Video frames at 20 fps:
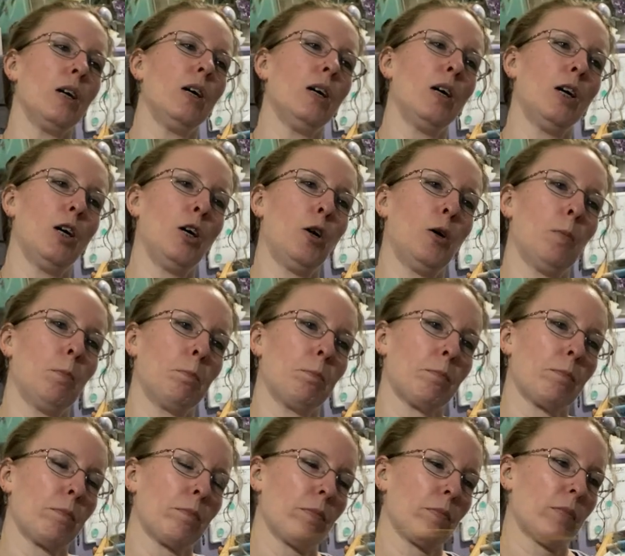um,
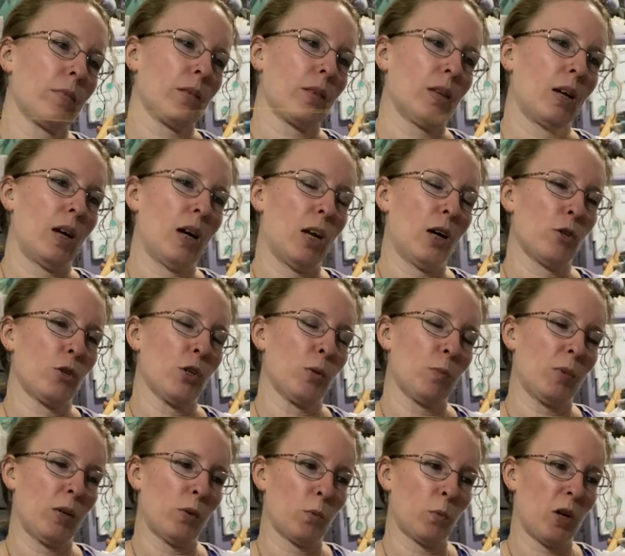I'll
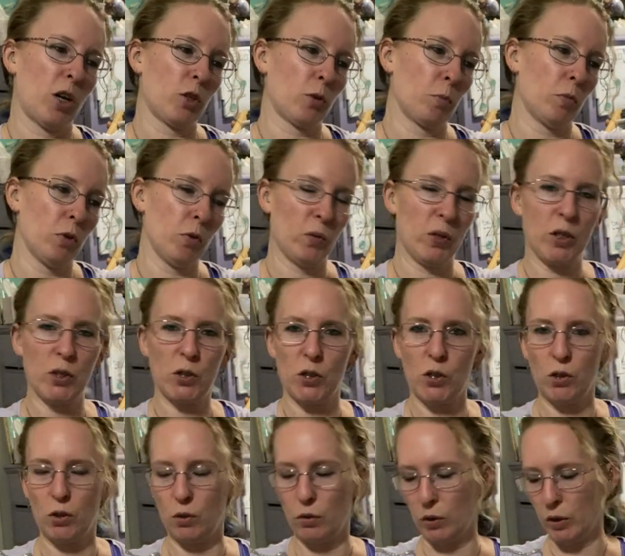sometimes watch movies too.